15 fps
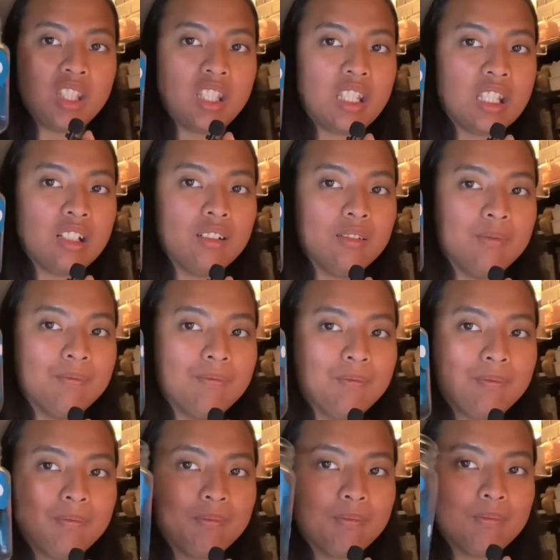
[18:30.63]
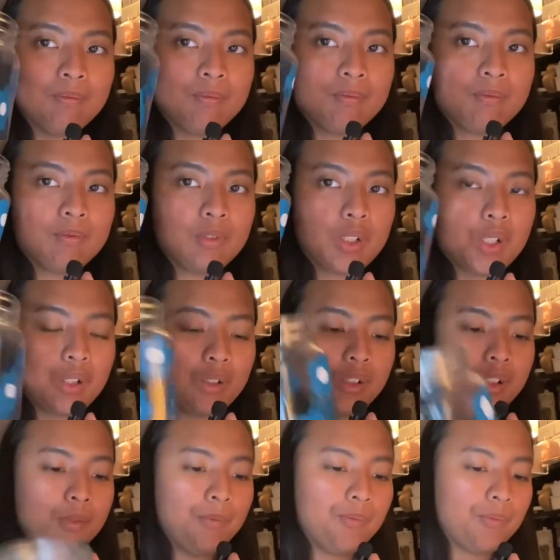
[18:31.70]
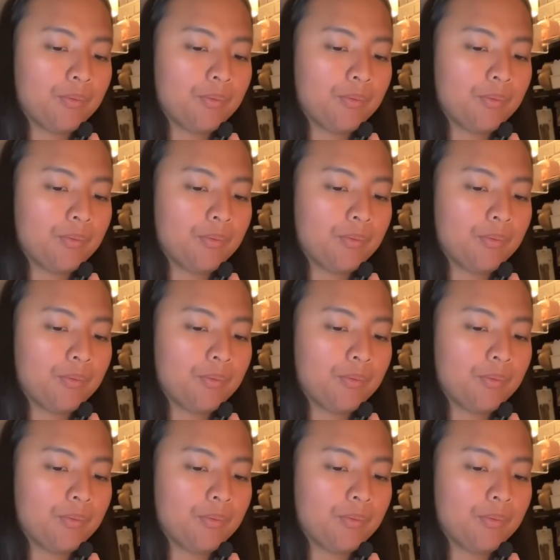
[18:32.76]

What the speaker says: teal color.